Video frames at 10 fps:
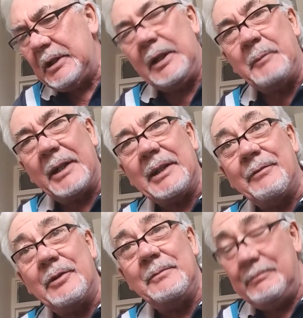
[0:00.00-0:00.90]
And Mike, if
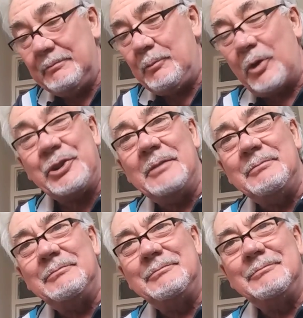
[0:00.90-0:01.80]
you're watching,
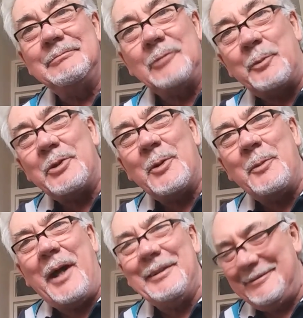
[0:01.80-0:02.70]
hope you're doing
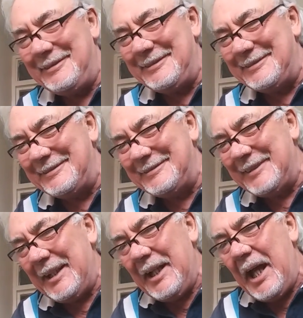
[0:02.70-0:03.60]
well.
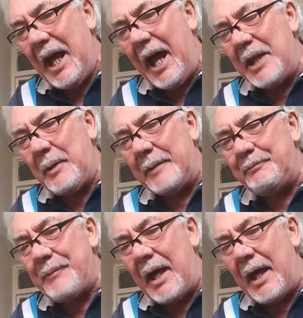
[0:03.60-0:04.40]
Anyway,